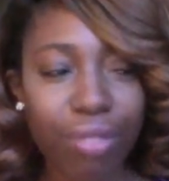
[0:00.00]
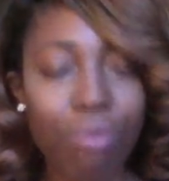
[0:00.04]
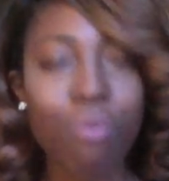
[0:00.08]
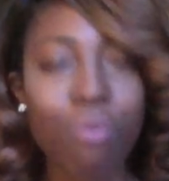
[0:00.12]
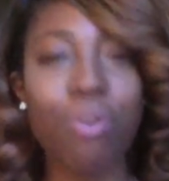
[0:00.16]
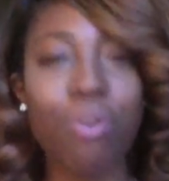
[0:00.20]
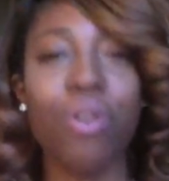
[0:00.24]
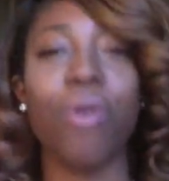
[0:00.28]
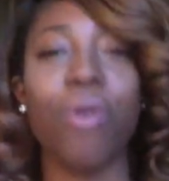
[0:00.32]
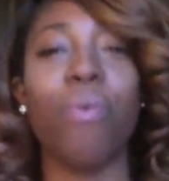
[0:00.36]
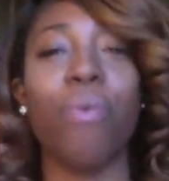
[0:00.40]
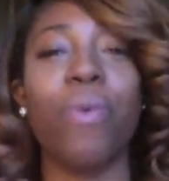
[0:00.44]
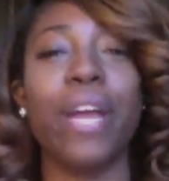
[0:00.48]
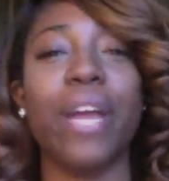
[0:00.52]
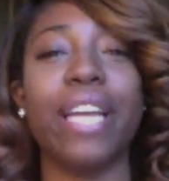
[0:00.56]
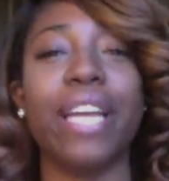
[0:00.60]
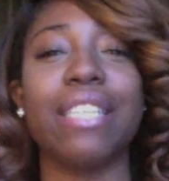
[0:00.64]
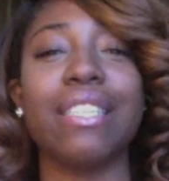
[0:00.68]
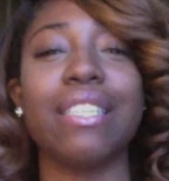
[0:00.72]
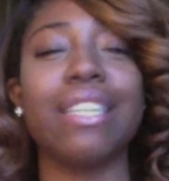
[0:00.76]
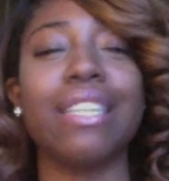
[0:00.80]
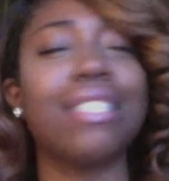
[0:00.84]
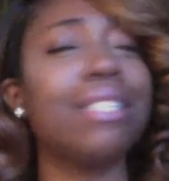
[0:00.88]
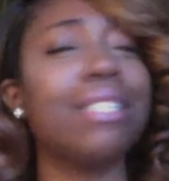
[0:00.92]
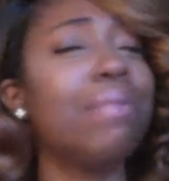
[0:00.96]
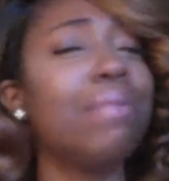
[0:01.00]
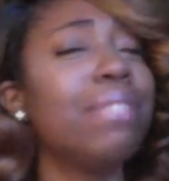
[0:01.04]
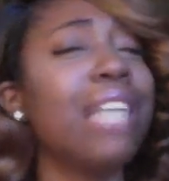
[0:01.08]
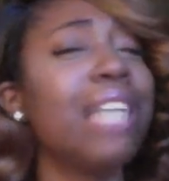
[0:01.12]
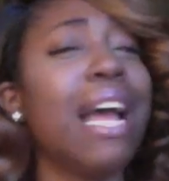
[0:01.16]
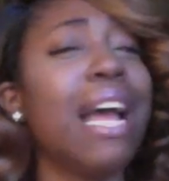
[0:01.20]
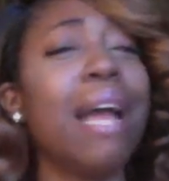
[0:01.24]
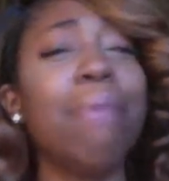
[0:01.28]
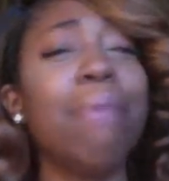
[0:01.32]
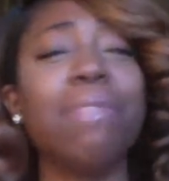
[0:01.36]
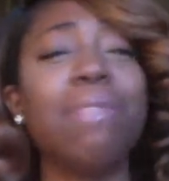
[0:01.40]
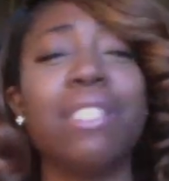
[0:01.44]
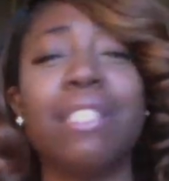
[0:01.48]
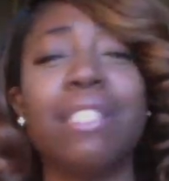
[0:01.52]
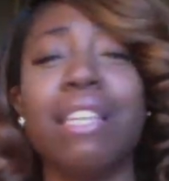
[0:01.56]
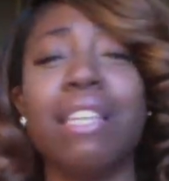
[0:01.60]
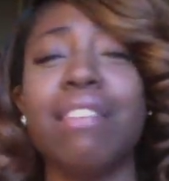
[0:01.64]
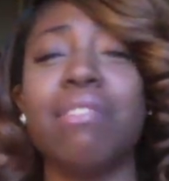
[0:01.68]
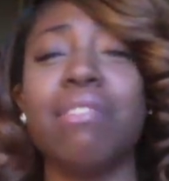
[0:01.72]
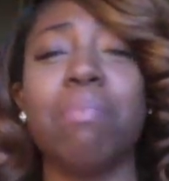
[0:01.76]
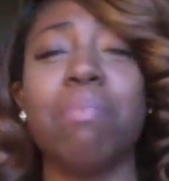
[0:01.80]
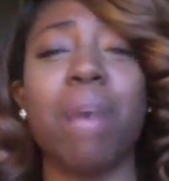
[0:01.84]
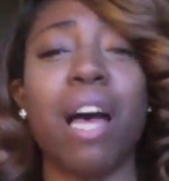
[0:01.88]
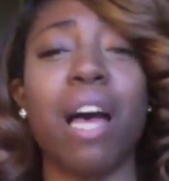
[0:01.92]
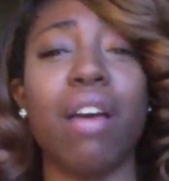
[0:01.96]
through your wigs, because sometimes
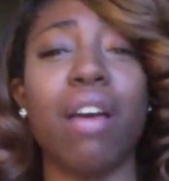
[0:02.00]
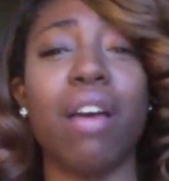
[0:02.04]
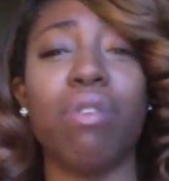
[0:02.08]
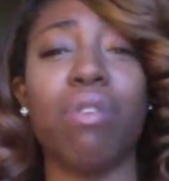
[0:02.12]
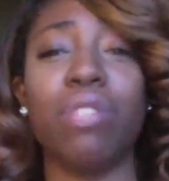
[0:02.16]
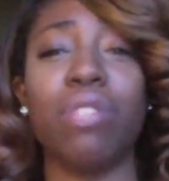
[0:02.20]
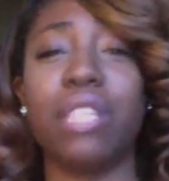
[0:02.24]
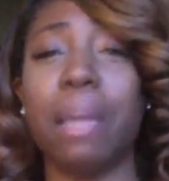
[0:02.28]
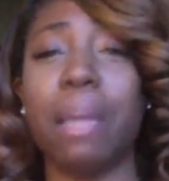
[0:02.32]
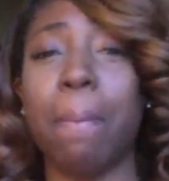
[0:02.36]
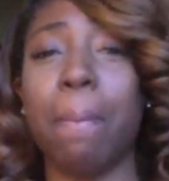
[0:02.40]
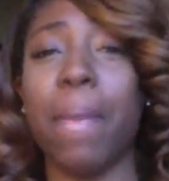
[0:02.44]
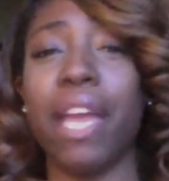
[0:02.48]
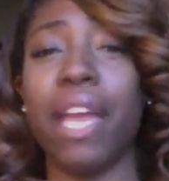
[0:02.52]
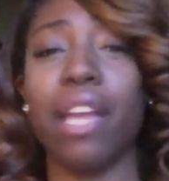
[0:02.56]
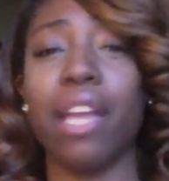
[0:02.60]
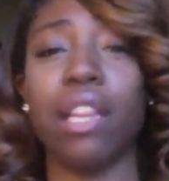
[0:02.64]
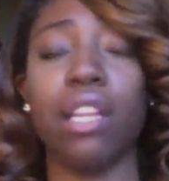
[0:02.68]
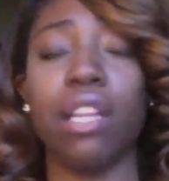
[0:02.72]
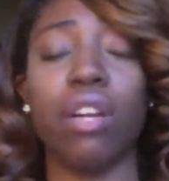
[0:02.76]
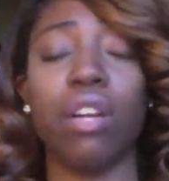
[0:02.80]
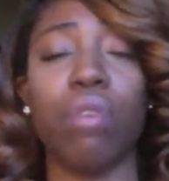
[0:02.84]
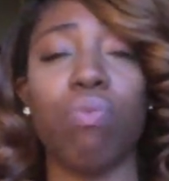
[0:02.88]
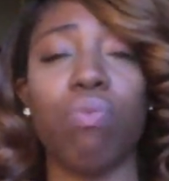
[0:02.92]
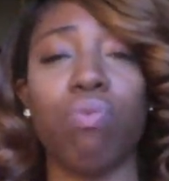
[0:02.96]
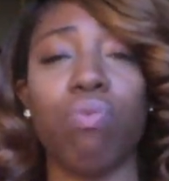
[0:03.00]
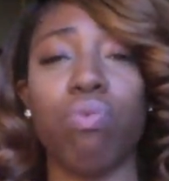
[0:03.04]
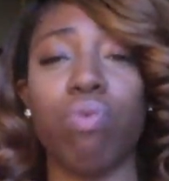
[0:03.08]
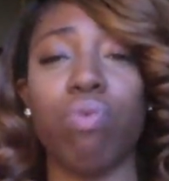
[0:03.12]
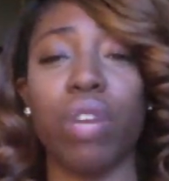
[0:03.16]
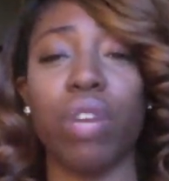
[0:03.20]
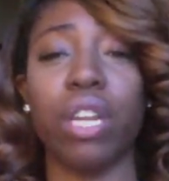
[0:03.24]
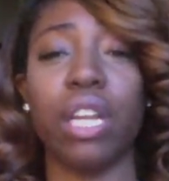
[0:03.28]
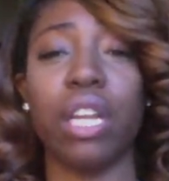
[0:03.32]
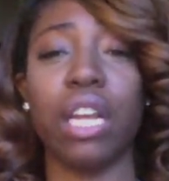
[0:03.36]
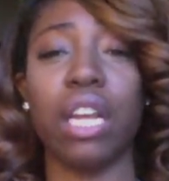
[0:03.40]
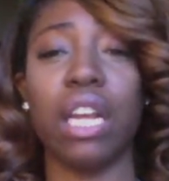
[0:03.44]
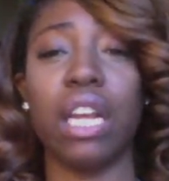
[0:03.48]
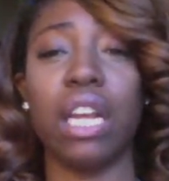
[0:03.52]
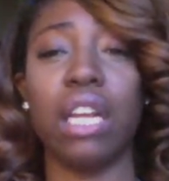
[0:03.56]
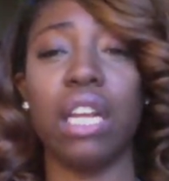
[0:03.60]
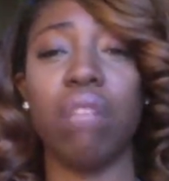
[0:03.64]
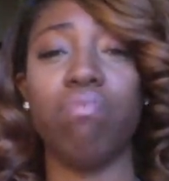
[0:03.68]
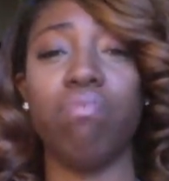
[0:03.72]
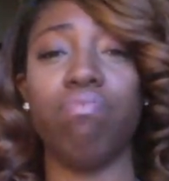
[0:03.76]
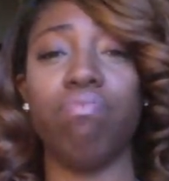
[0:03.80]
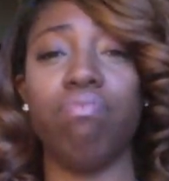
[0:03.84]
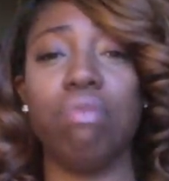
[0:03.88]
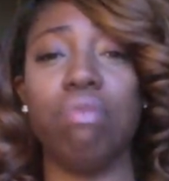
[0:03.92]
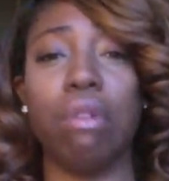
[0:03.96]
these models, they make it look
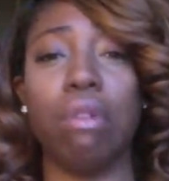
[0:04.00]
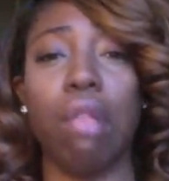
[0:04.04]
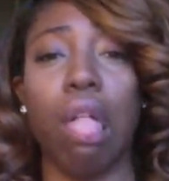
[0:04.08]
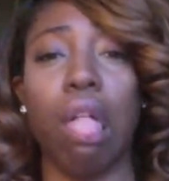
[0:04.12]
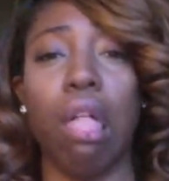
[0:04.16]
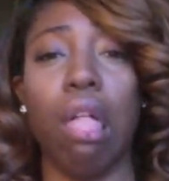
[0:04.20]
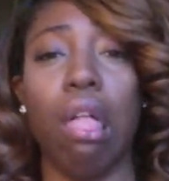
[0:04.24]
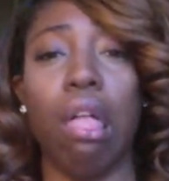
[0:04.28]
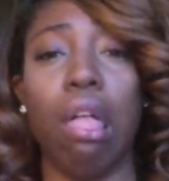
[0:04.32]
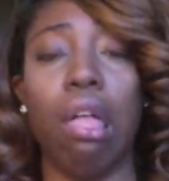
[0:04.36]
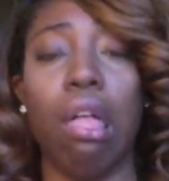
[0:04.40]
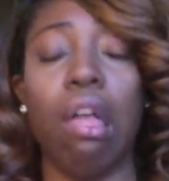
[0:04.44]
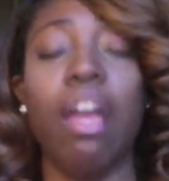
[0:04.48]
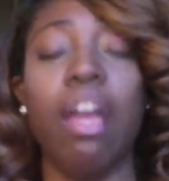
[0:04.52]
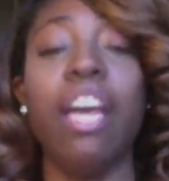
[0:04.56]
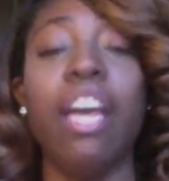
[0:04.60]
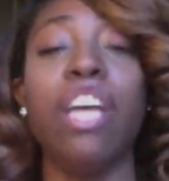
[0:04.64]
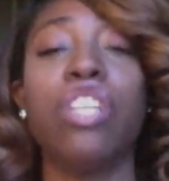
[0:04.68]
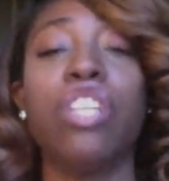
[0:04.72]
really ugh.